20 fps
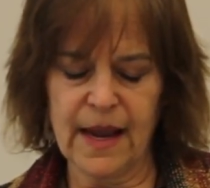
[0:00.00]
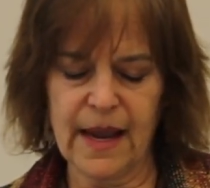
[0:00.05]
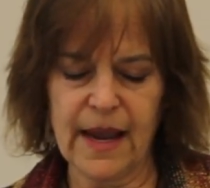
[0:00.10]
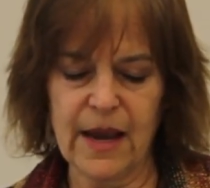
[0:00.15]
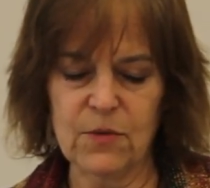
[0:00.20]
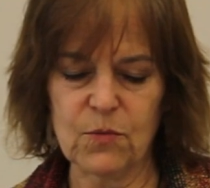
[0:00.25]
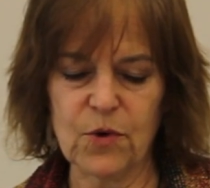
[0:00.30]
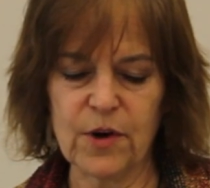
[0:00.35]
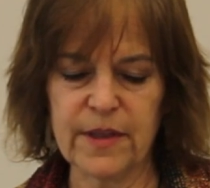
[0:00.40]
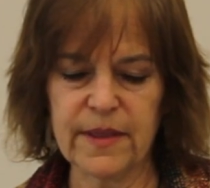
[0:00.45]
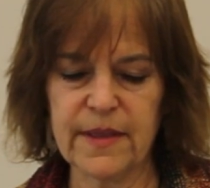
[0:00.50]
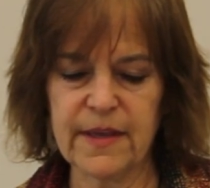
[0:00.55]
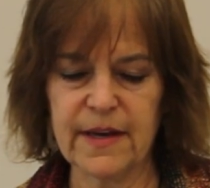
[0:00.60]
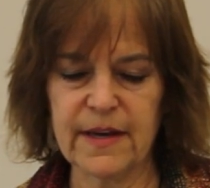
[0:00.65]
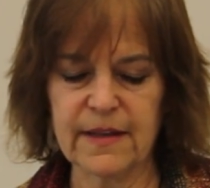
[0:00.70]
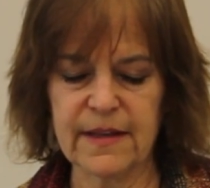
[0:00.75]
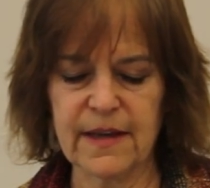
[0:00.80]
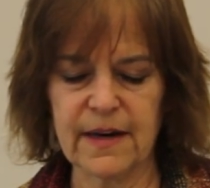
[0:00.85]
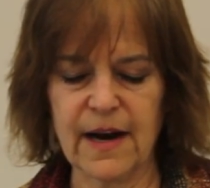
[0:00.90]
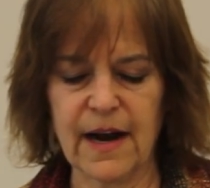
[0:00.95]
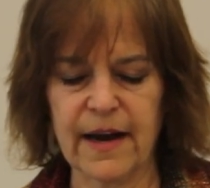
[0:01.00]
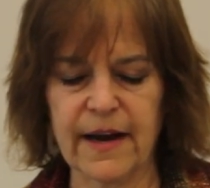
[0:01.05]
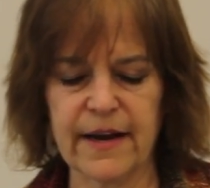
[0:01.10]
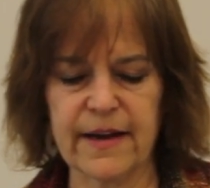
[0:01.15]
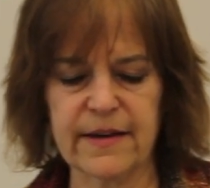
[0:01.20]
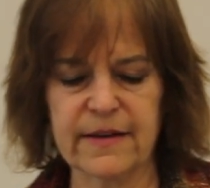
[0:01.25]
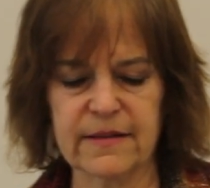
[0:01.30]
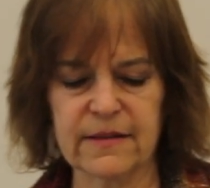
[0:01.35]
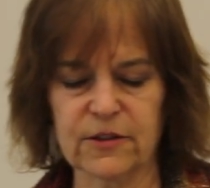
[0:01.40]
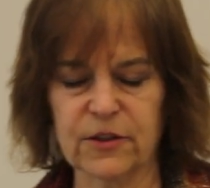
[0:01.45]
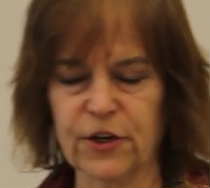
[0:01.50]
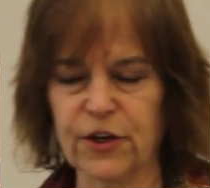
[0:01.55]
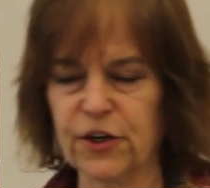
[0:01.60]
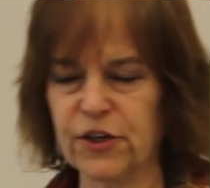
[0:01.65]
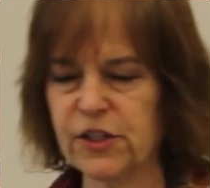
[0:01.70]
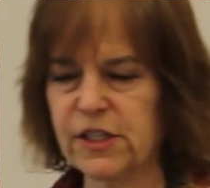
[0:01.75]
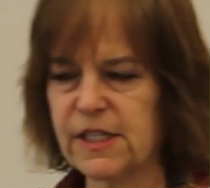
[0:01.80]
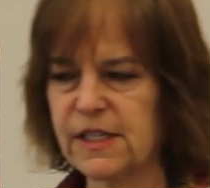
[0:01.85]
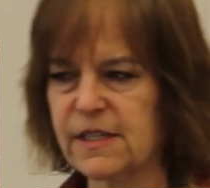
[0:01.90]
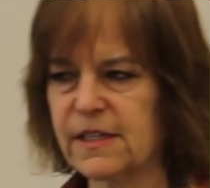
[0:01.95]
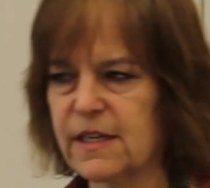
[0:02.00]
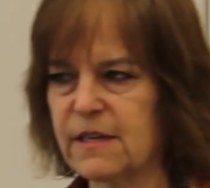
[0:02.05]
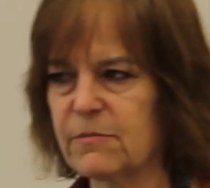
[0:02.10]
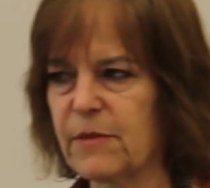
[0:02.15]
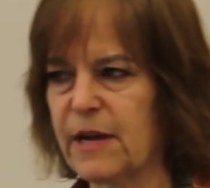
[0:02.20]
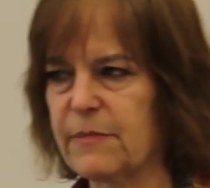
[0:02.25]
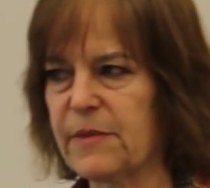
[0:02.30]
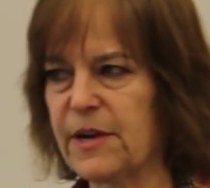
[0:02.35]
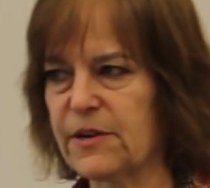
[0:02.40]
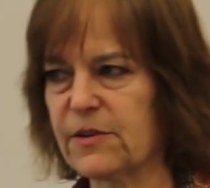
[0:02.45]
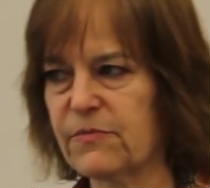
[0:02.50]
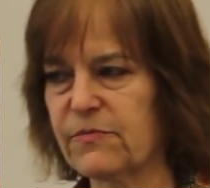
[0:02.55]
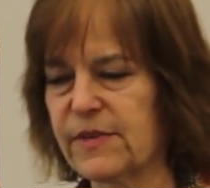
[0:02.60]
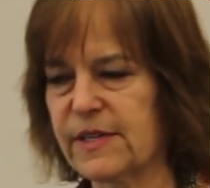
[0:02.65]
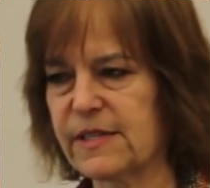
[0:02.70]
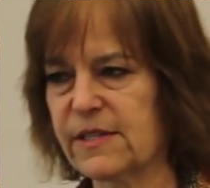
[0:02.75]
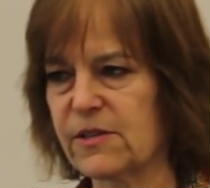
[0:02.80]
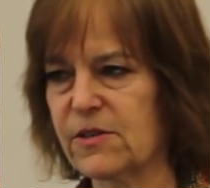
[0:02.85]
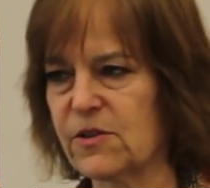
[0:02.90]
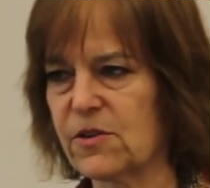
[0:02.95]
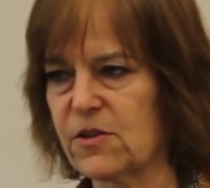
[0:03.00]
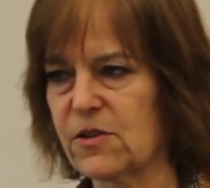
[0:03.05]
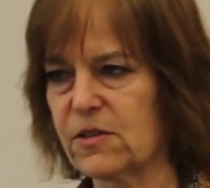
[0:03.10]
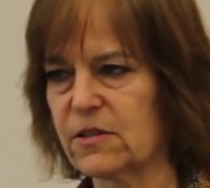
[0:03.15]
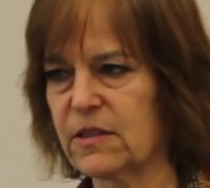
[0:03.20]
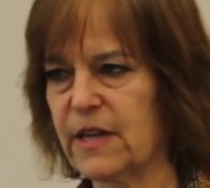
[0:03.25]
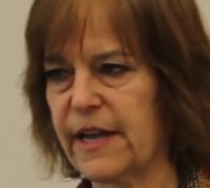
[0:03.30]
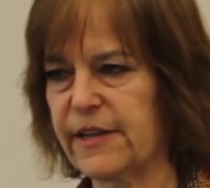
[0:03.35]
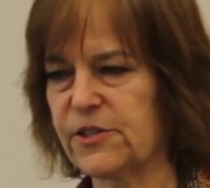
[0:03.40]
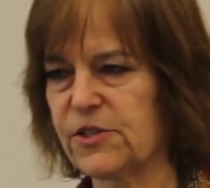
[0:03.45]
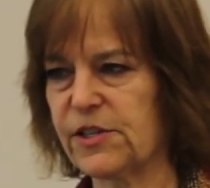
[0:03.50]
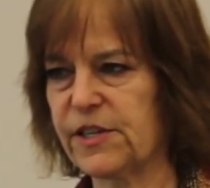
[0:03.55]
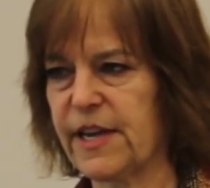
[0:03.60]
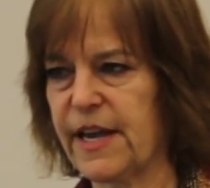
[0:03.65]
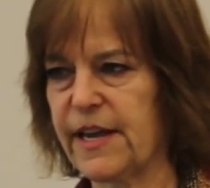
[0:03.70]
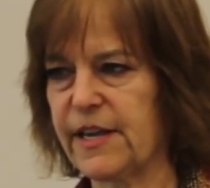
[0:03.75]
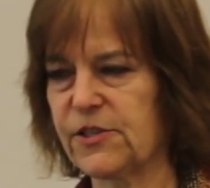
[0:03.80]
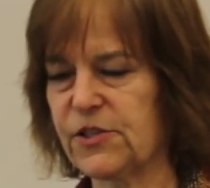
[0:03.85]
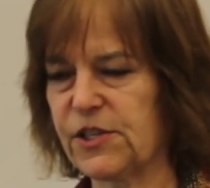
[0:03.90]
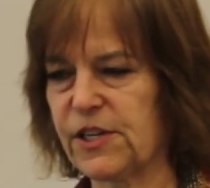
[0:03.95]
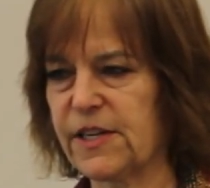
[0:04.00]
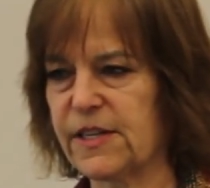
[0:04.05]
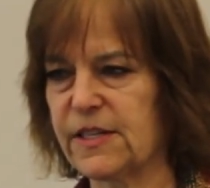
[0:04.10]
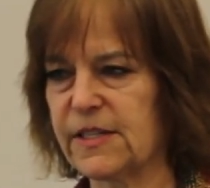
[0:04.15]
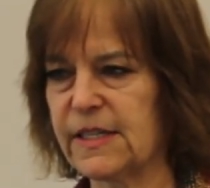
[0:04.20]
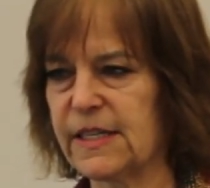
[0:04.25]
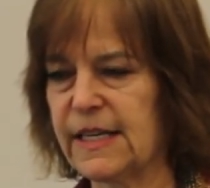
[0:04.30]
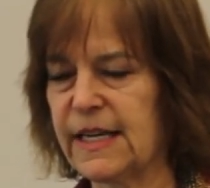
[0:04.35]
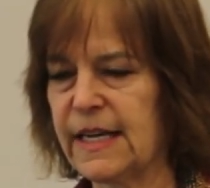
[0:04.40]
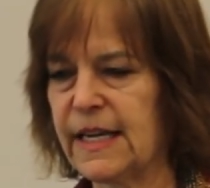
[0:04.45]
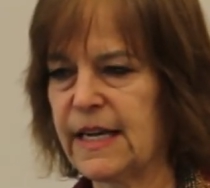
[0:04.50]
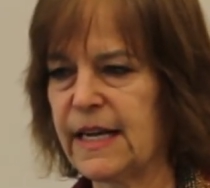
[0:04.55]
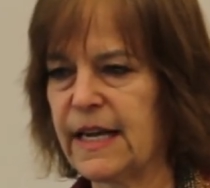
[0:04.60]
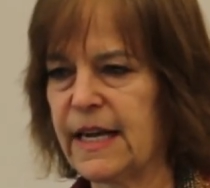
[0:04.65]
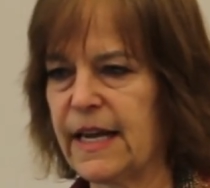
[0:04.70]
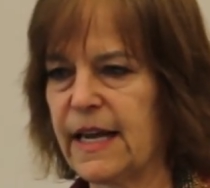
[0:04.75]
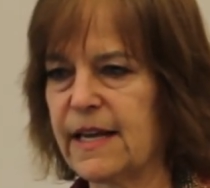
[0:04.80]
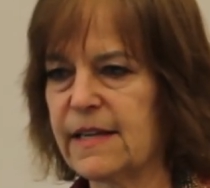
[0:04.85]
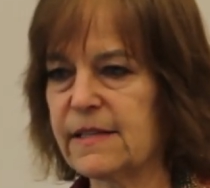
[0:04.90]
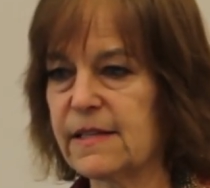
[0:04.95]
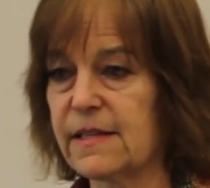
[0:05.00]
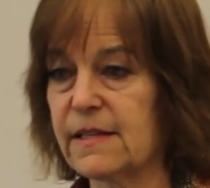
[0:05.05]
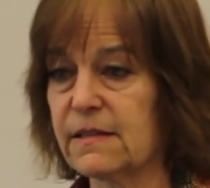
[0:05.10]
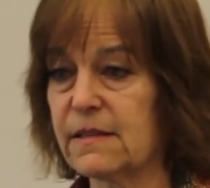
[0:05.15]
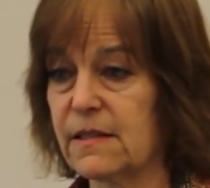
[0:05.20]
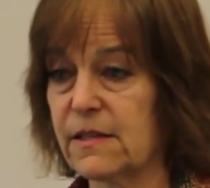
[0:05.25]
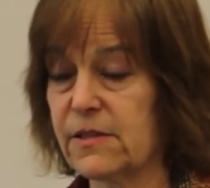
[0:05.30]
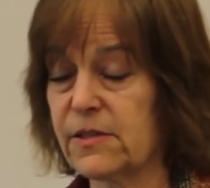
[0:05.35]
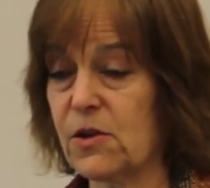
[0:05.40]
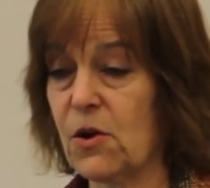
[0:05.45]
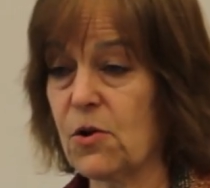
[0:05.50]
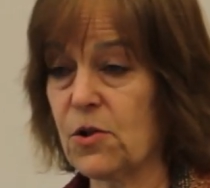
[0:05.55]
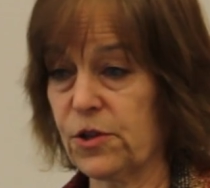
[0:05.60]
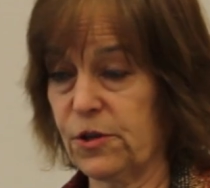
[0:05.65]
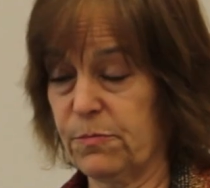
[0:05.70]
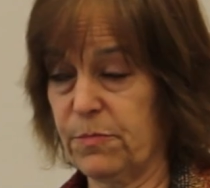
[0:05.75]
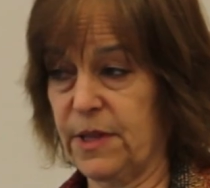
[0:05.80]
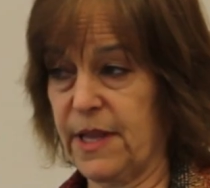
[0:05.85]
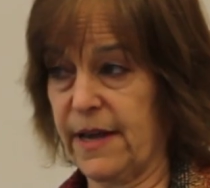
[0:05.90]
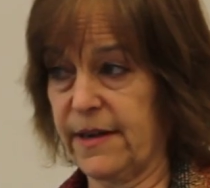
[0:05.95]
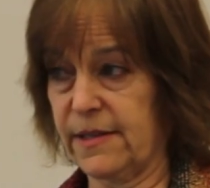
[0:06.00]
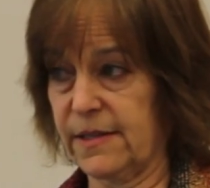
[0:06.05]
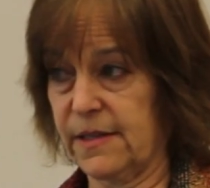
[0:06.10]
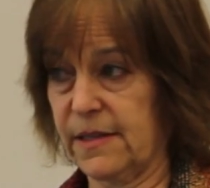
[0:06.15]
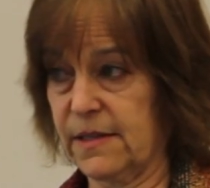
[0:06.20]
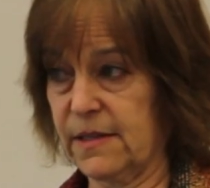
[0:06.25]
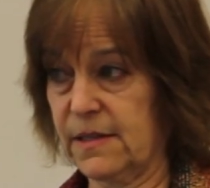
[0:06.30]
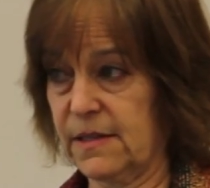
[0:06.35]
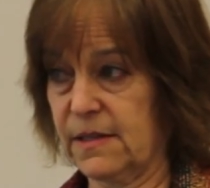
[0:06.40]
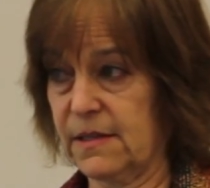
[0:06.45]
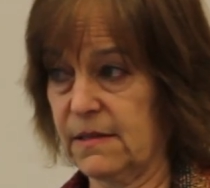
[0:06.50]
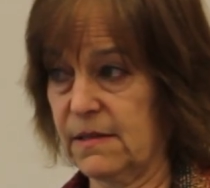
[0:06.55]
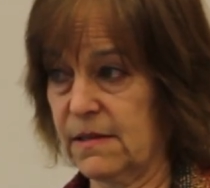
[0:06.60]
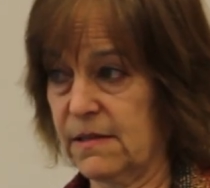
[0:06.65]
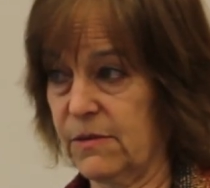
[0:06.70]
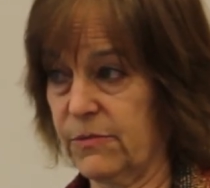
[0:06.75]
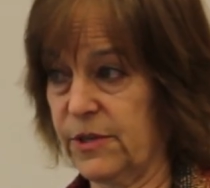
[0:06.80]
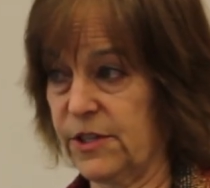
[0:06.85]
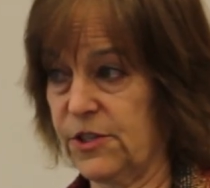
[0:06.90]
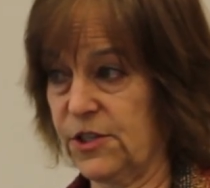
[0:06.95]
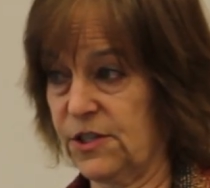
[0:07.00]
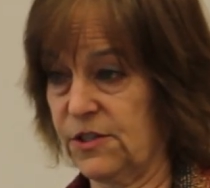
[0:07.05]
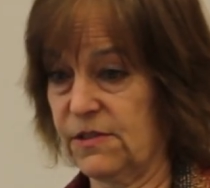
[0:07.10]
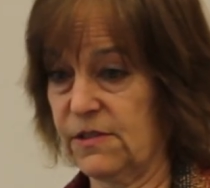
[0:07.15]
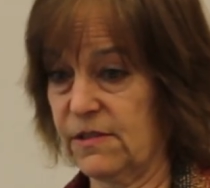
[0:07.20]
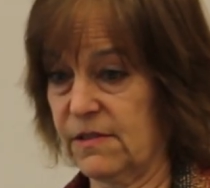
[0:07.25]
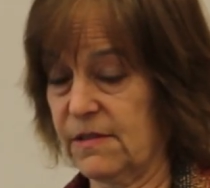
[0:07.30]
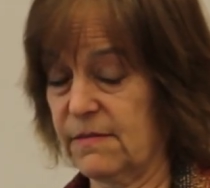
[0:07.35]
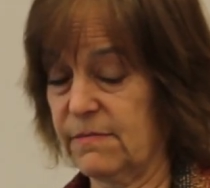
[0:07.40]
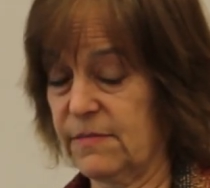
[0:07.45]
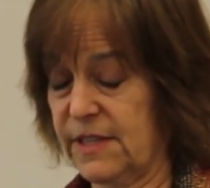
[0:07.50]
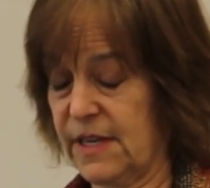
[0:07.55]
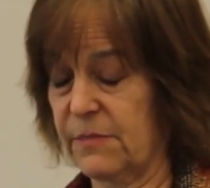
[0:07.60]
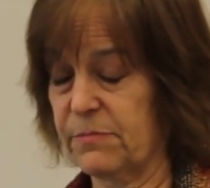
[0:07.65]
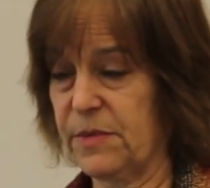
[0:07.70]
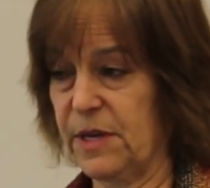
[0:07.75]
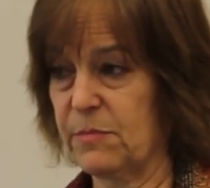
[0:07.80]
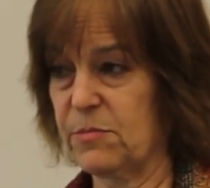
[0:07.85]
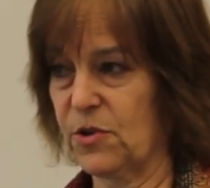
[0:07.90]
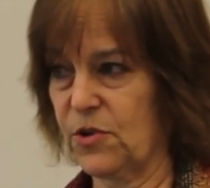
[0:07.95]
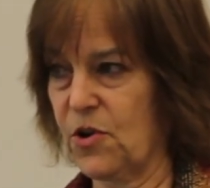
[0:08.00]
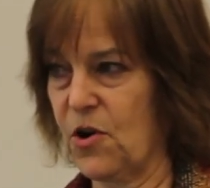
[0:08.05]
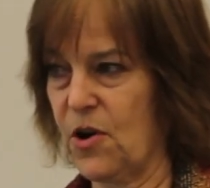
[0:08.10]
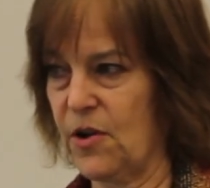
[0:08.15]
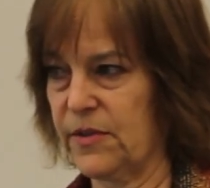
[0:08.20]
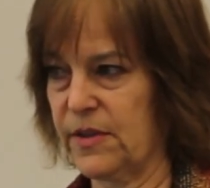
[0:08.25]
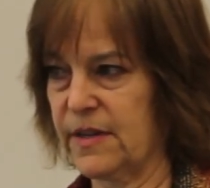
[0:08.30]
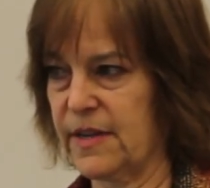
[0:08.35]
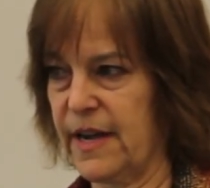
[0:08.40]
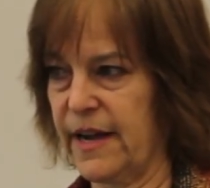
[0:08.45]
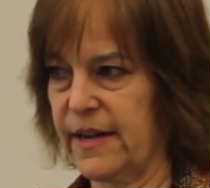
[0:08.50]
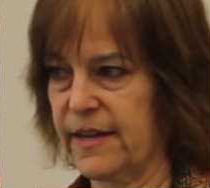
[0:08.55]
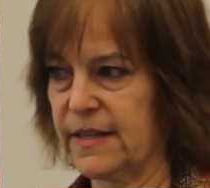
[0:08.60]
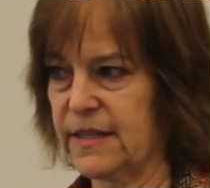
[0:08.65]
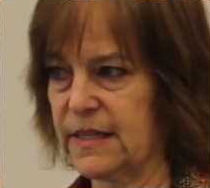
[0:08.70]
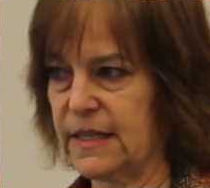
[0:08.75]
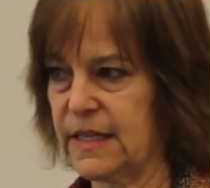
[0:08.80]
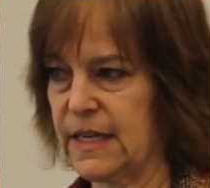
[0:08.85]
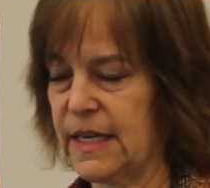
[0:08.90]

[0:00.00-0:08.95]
And one thing that I learned in my metaphysical education is that the solar plexus, which some people call the gut,